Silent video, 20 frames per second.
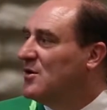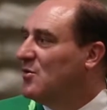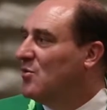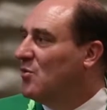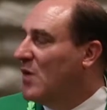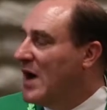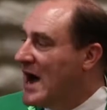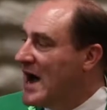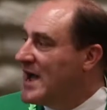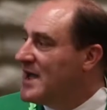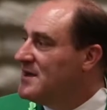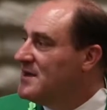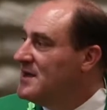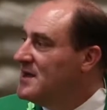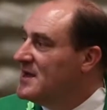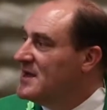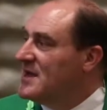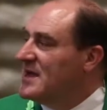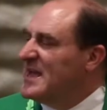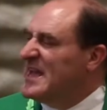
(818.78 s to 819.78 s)
Why?
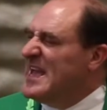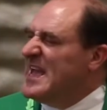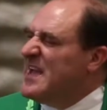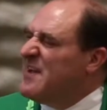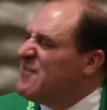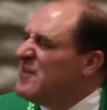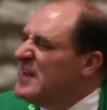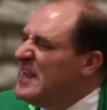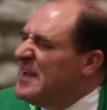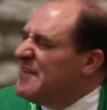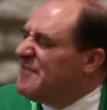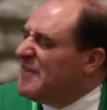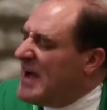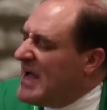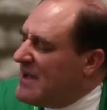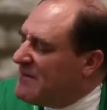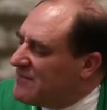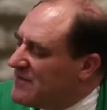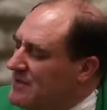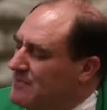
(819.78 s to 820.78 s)
Even if I
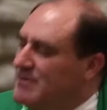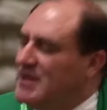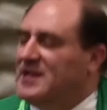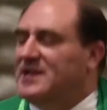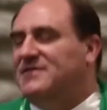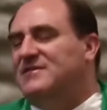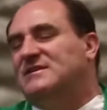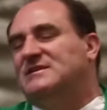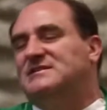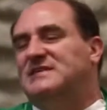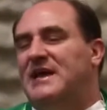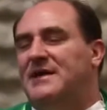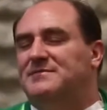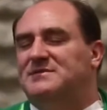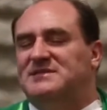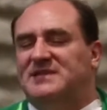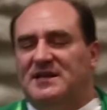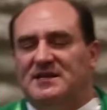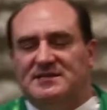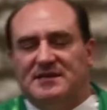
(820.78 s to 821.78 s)
have committed the same
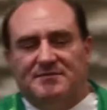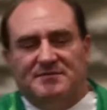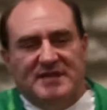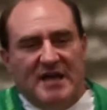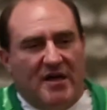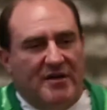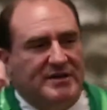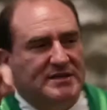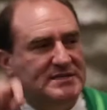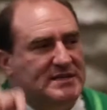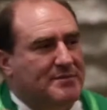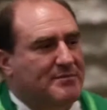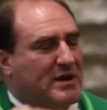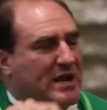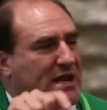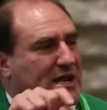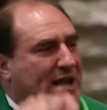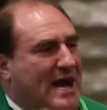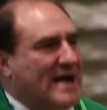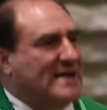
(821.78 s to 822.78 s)
sins I'm telling
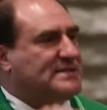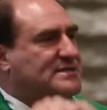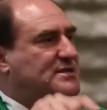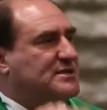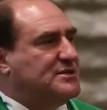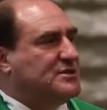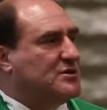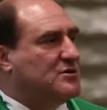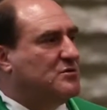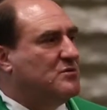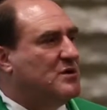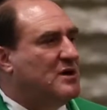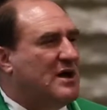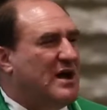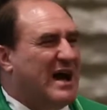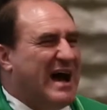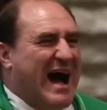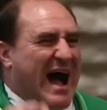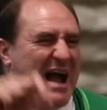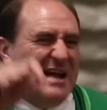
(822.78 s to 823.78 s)
somebody not to do,
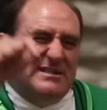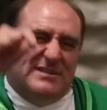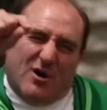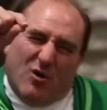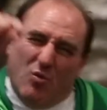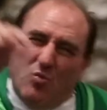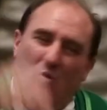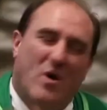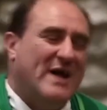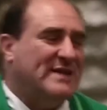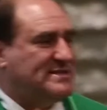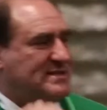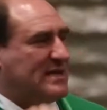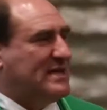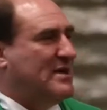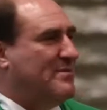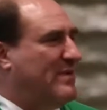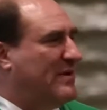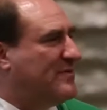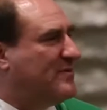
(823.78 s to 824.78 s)
I don't want to
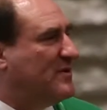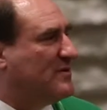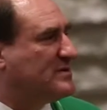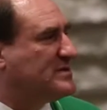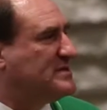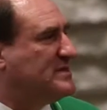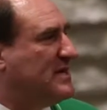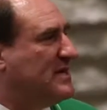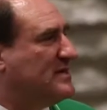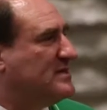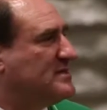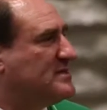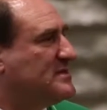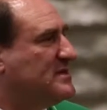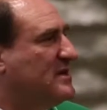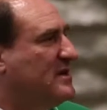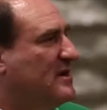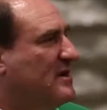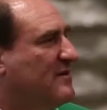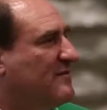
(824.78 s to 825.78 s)
commit those sins.
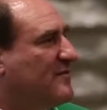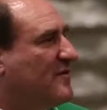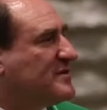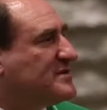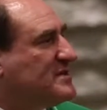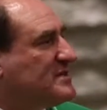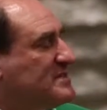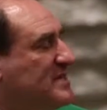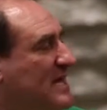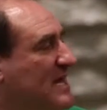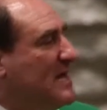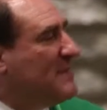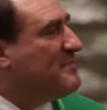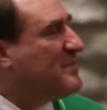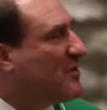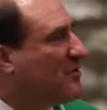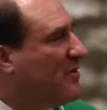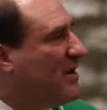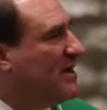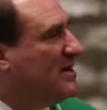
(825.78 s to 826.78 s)
Versus a
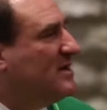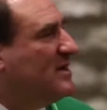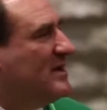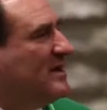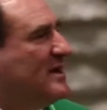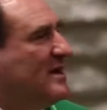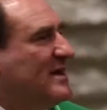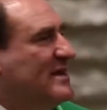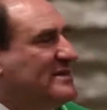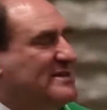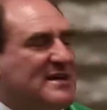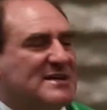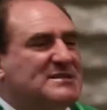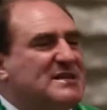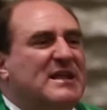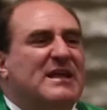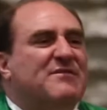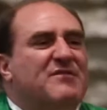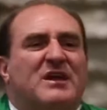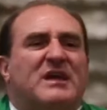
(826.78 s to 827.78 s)
hypocrite
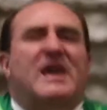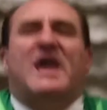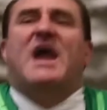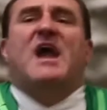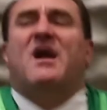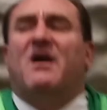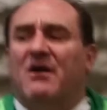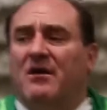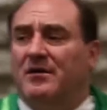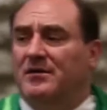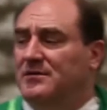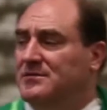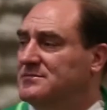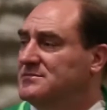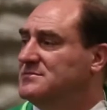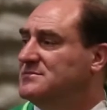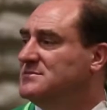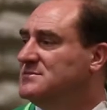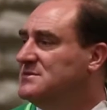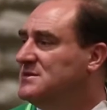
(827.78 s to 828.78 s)
doesn't even care.
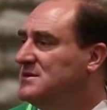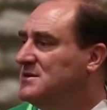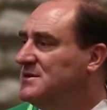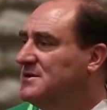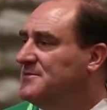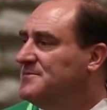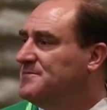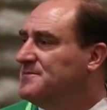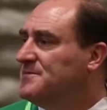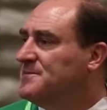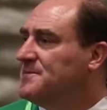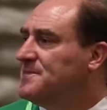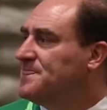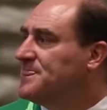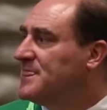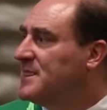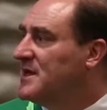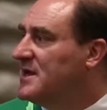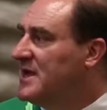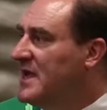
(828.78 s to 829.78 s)

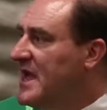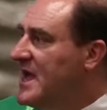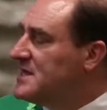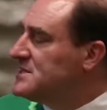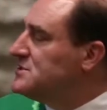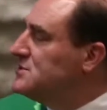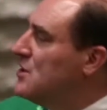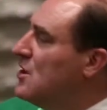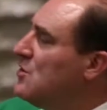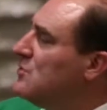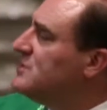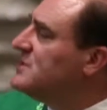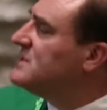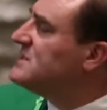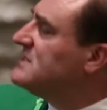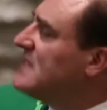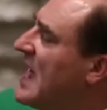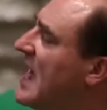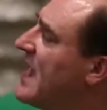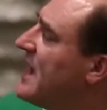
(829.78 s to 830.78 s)
He has no
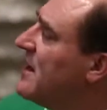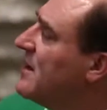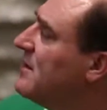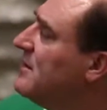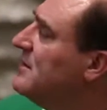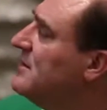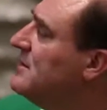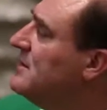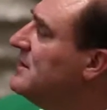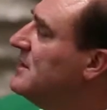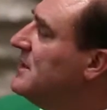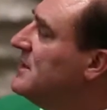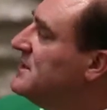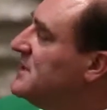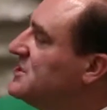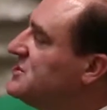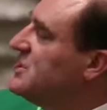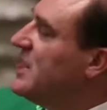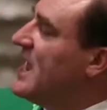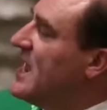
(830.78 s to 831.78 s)
desire
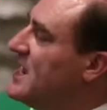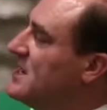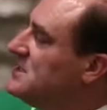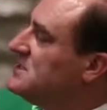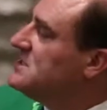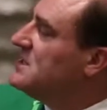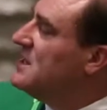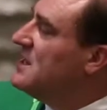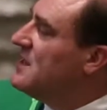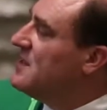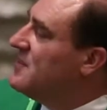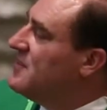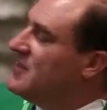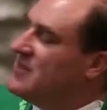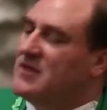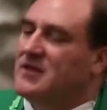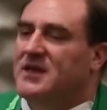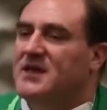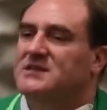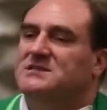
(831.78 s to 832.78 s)
to change
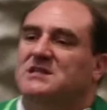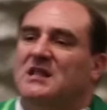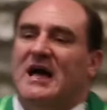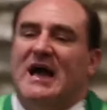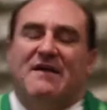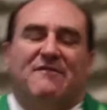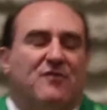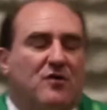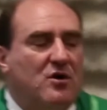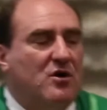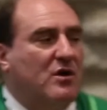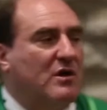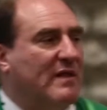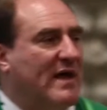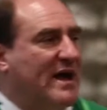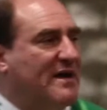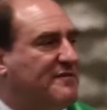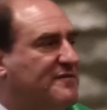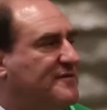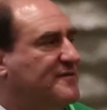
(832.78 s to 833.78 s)
his life or her
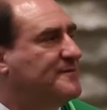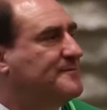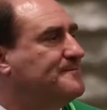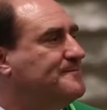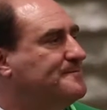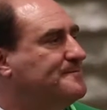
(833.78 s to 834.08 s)
life.